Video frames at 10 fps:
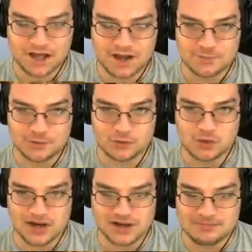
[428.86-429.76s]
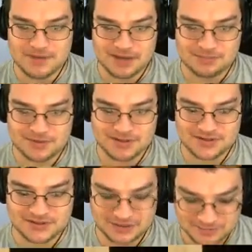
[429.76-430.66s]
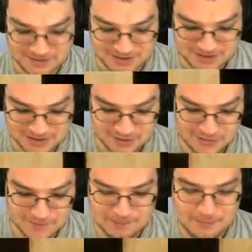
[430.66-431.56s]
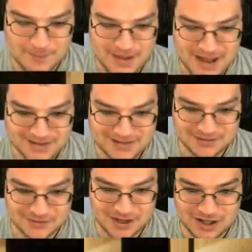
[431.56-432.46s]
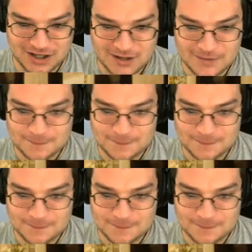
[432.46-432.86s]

the Most Wanted map is, so I'm just gonna go back to